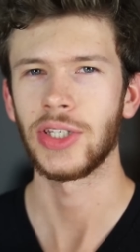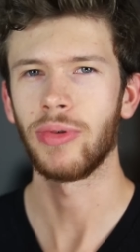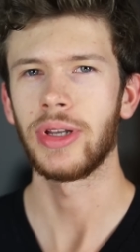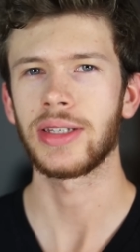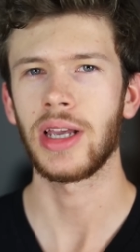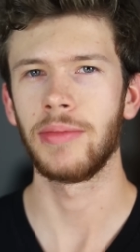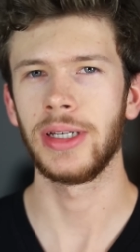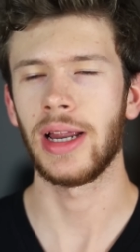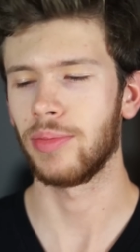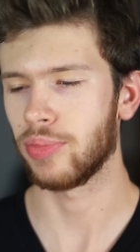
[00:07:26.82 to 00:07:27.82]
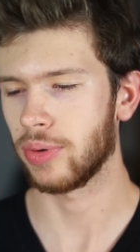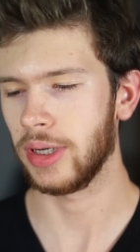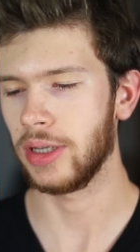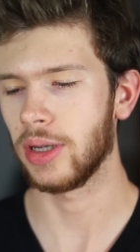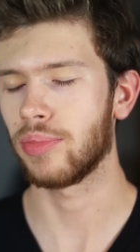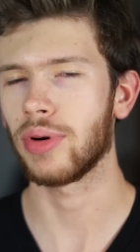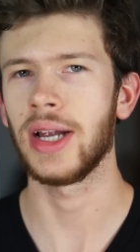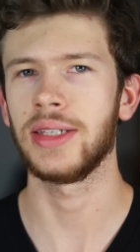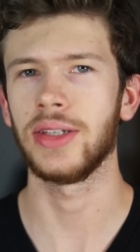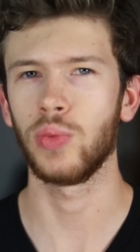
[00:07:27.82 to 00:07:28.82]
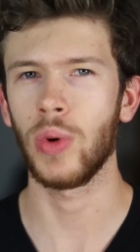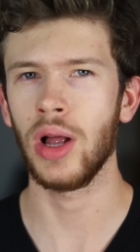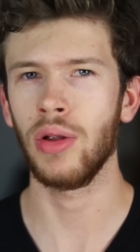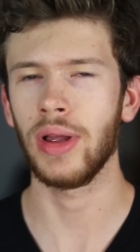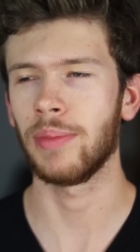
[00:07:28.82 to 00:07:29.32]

This one does come in at a pretty good price as well,